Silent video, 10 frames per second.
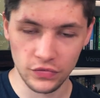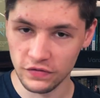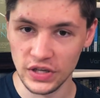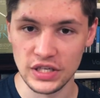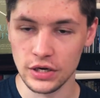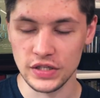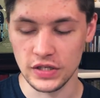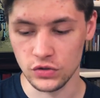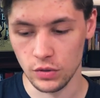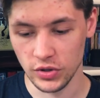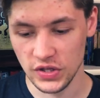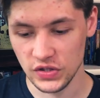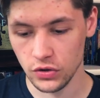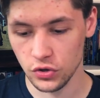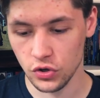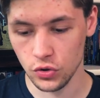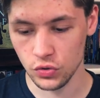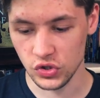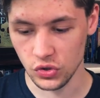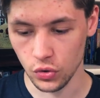flesh out his history. But these other two
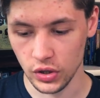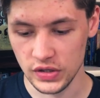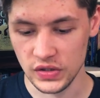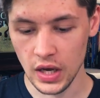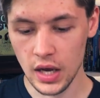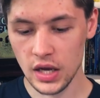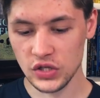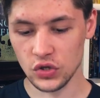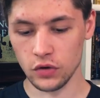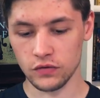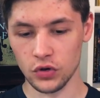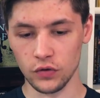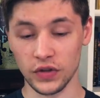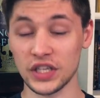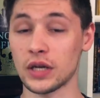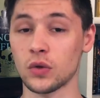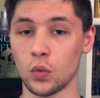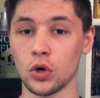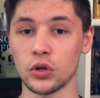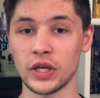stories serve to flesh out the
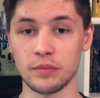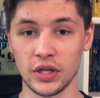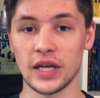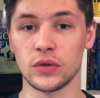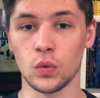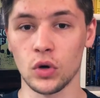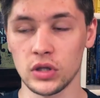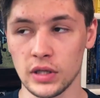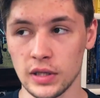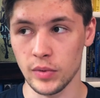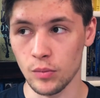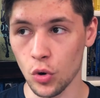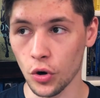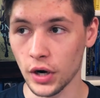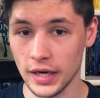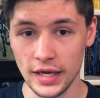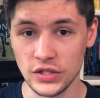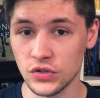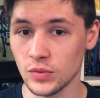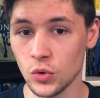world and build out the world a bit more and
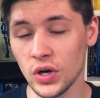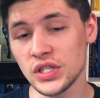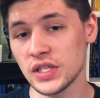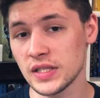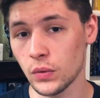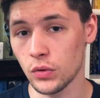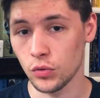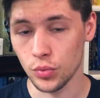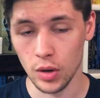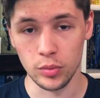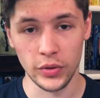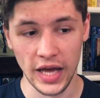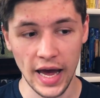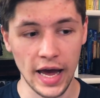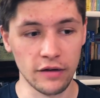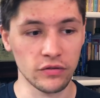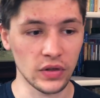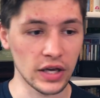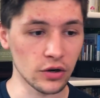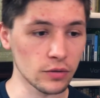answer some questions that we would probably have
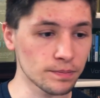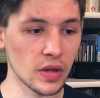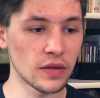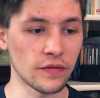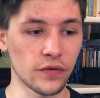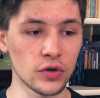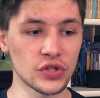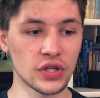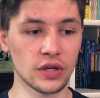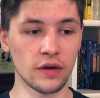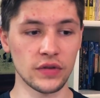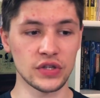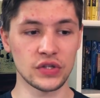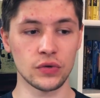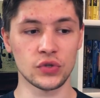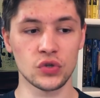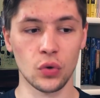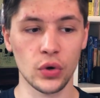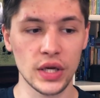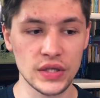later. The first of these two
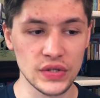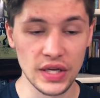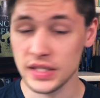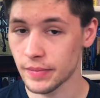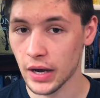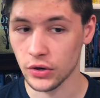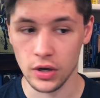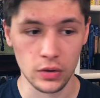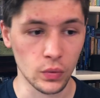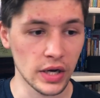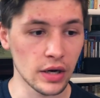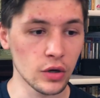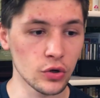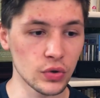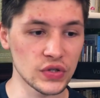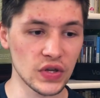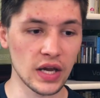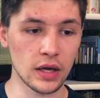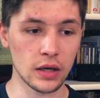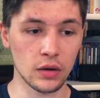stories is about Conwenna, who is
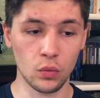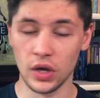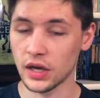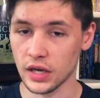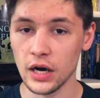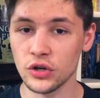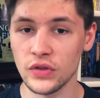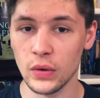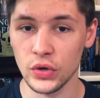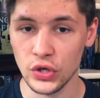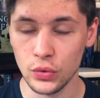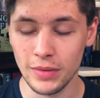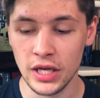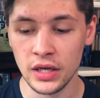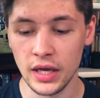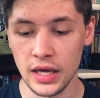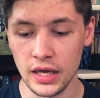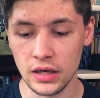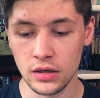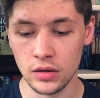a character that we do meet
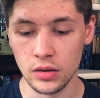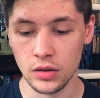in